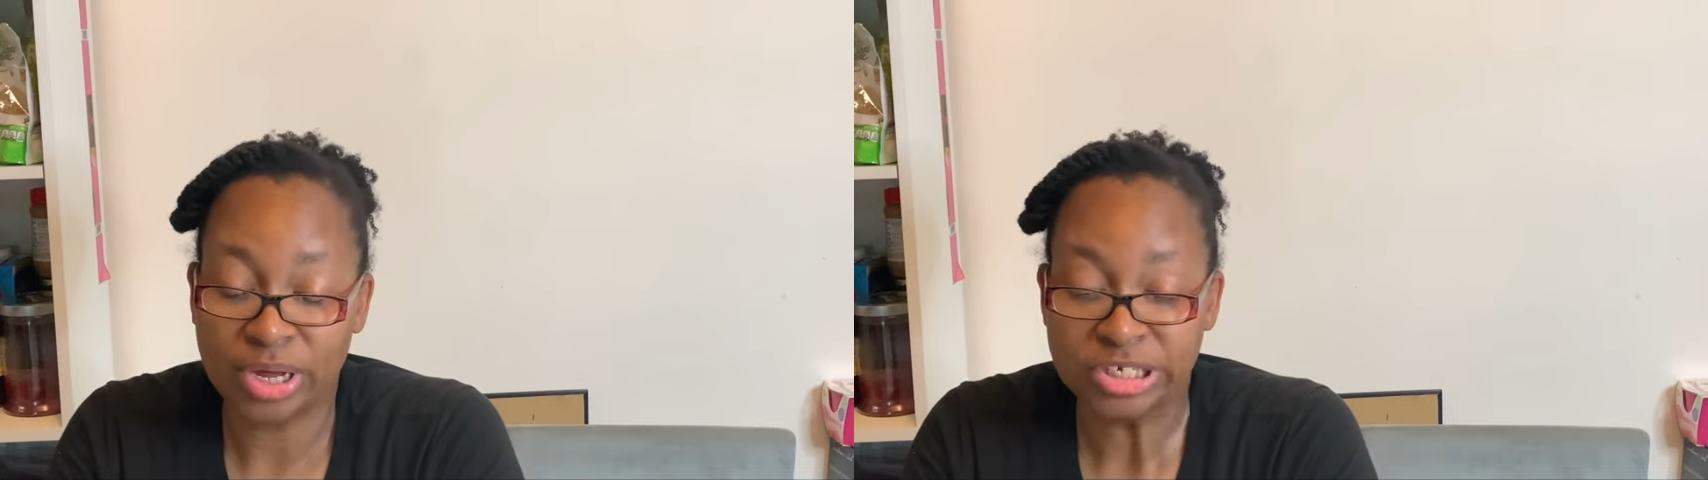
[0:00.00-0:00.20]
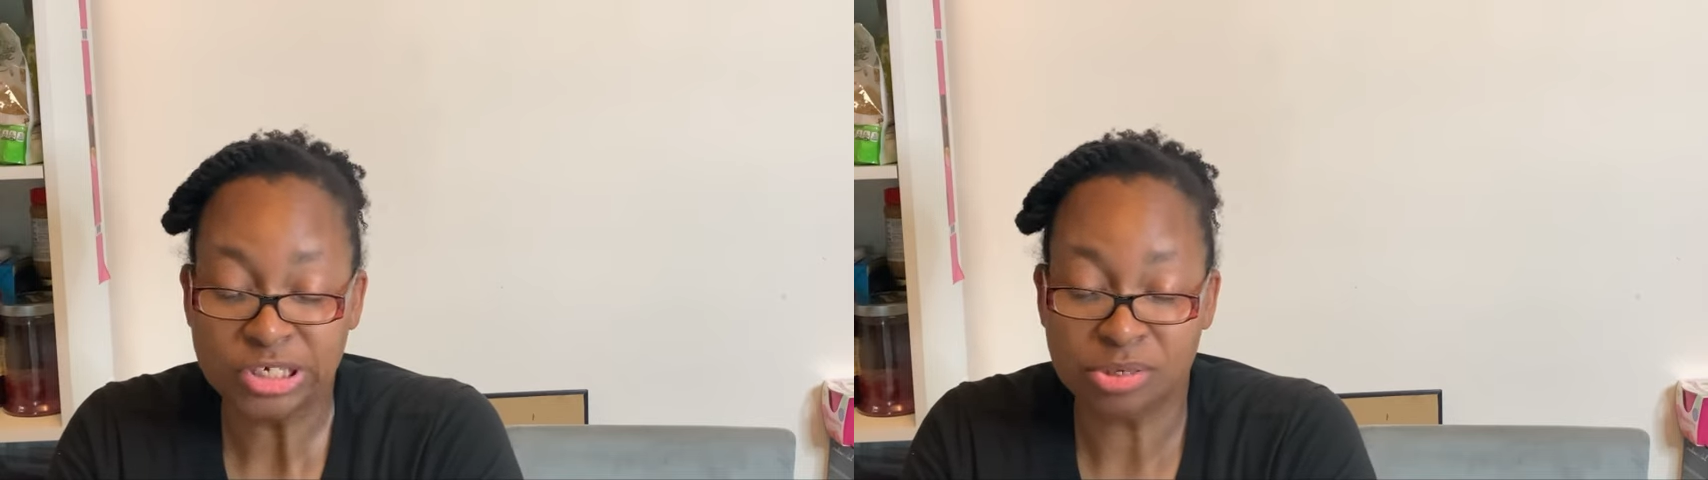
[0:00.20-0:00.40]

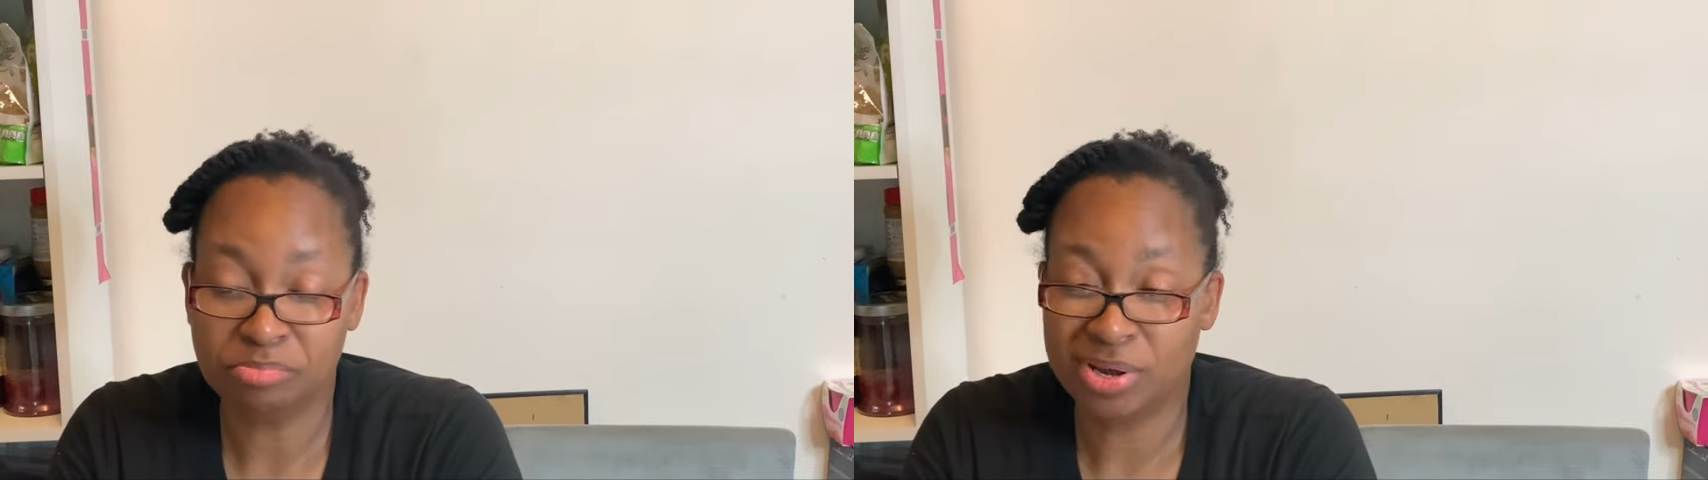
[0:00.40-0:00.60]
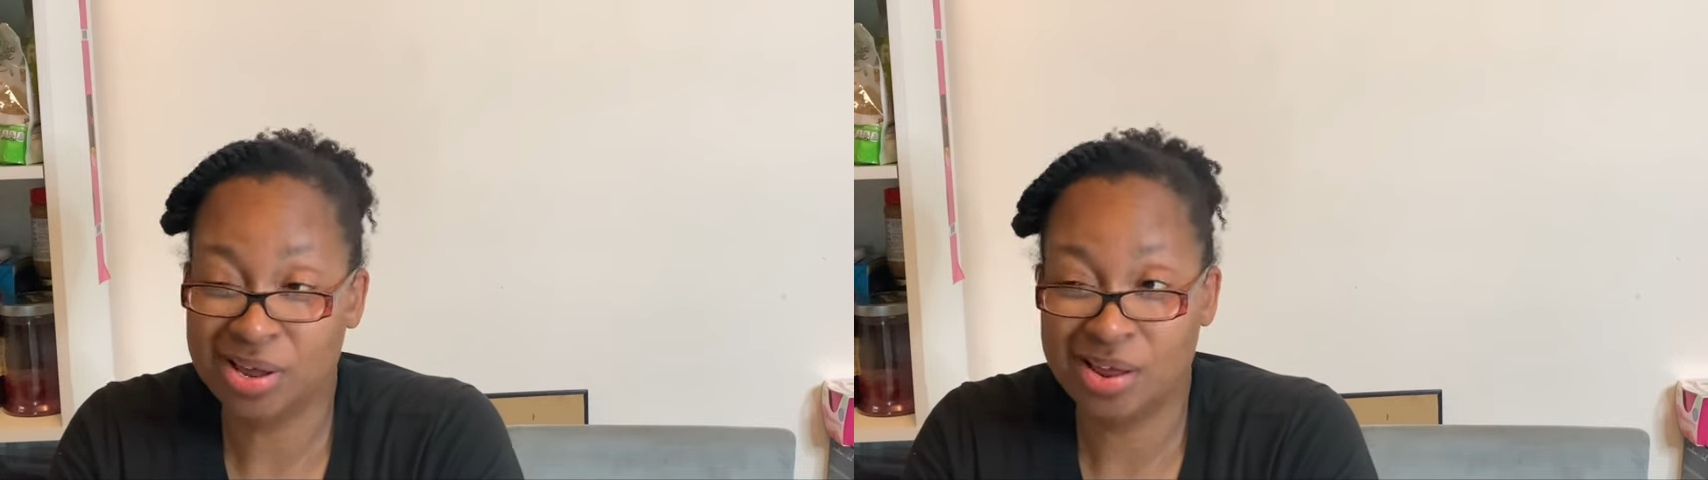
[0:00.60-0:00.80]
I should
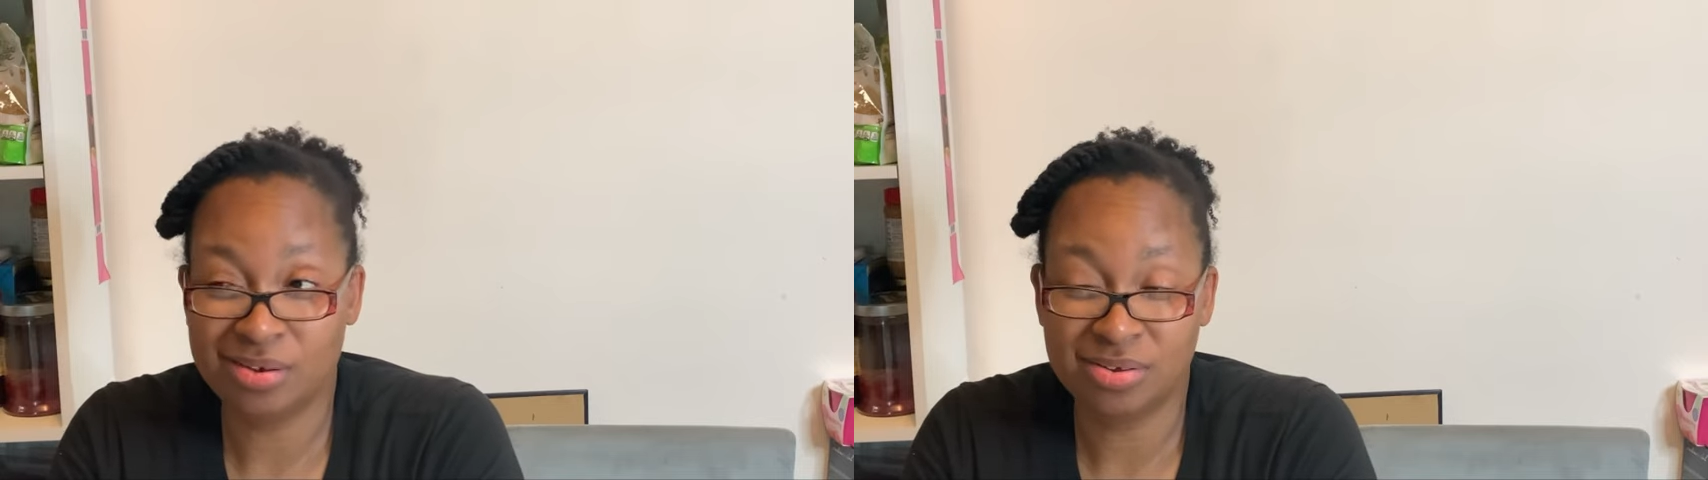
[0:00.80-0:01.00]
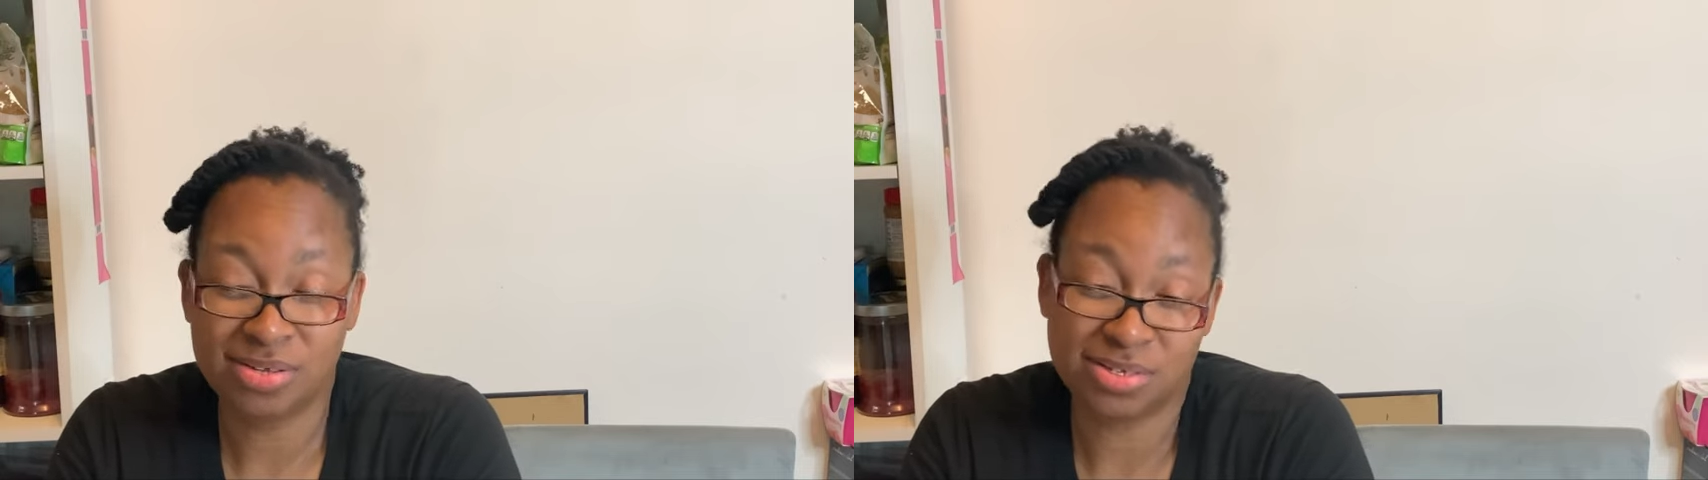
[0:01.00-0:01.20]
have been
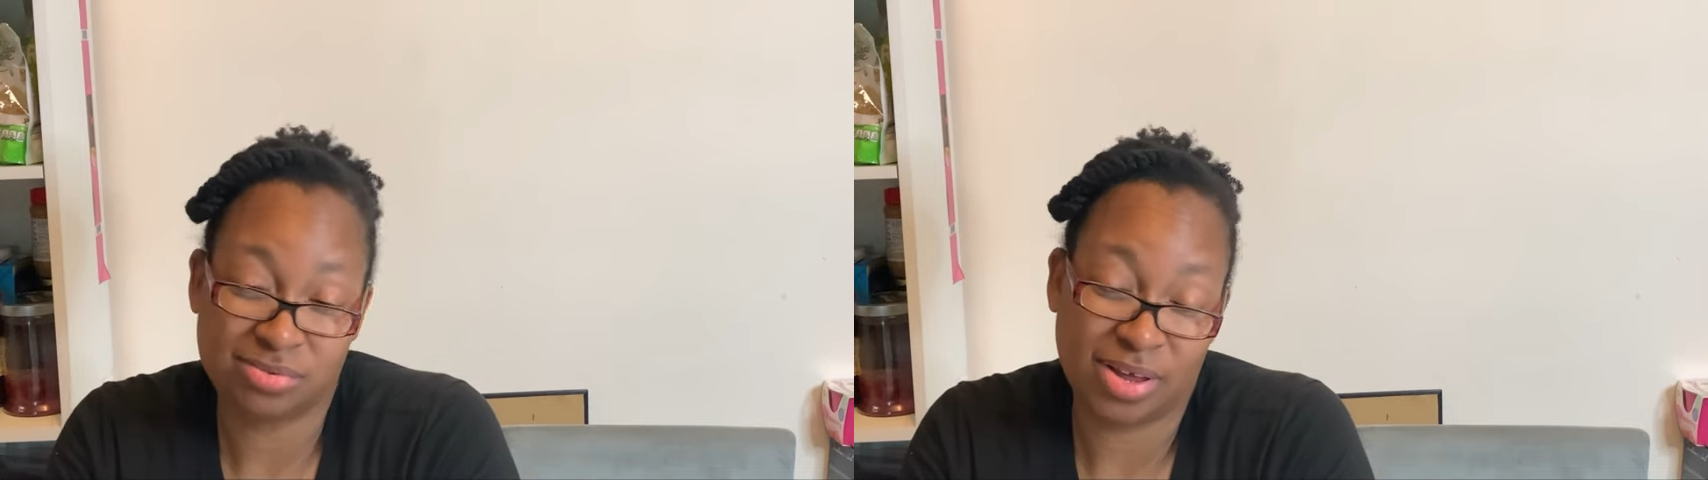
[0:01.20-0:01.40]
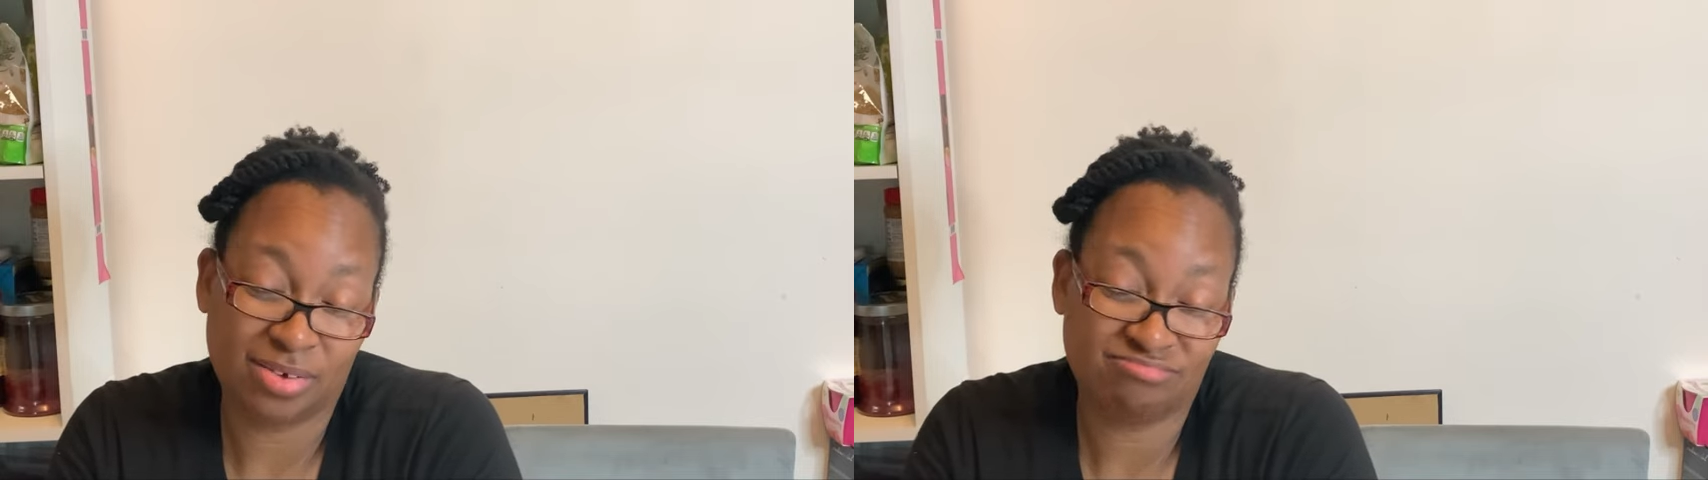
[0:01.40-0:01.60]
at
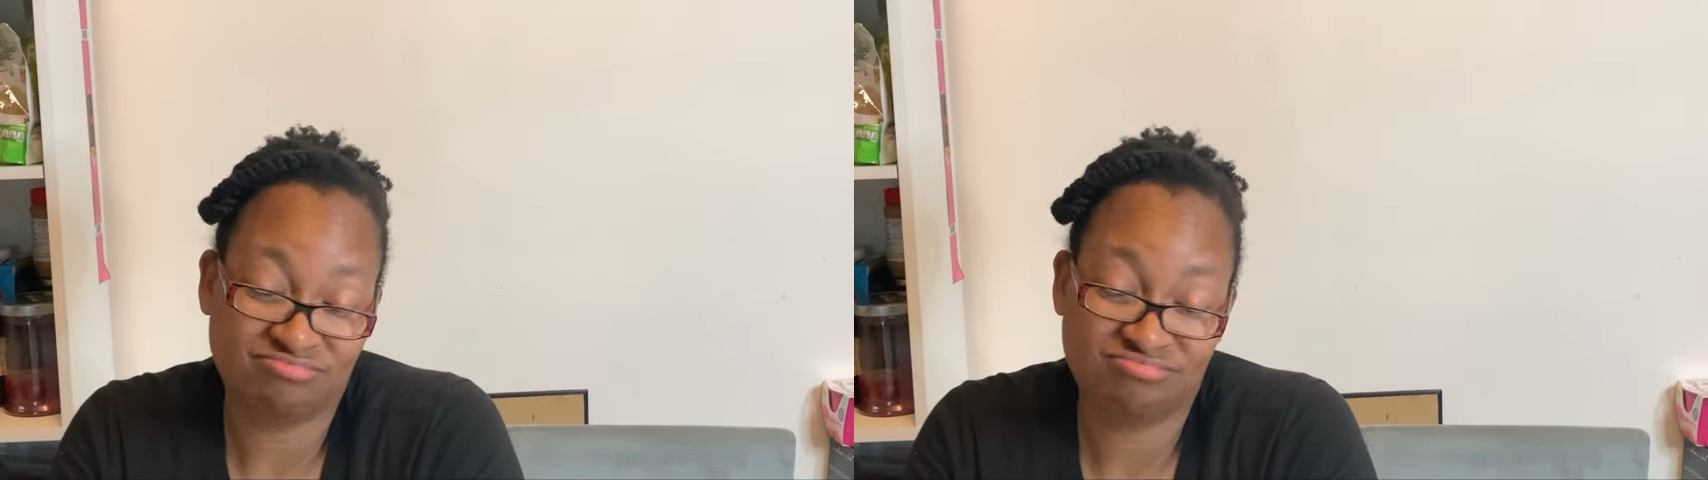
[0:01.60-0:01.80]
least like